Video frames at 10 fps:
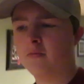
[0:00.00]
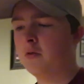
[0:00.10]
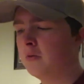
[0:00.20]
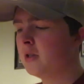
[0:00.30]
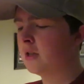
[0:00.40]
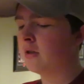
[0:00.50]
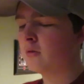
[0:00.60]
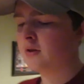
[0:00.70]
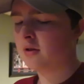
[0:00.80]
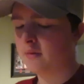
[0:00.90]
we're really
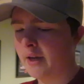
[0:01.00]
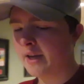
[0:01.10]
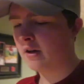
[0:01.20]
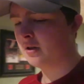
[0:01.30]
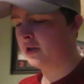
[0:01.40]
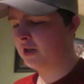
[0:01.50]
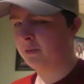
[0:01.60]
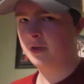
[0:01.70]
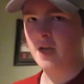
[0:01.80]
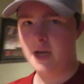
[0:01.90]
close to 800
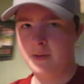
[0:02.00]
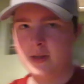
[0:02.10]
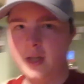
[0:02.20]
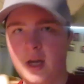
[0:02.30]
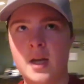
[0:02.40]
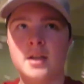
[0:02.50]
subscribers